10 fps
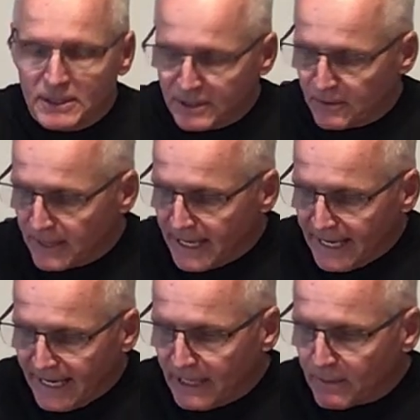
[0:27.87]
So
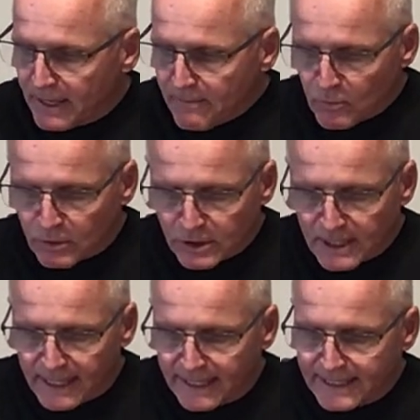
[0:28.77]
anyway, we're
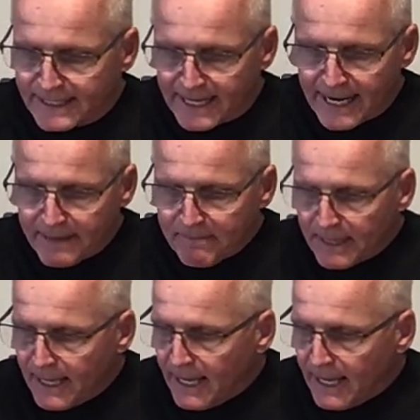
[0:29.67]
studying today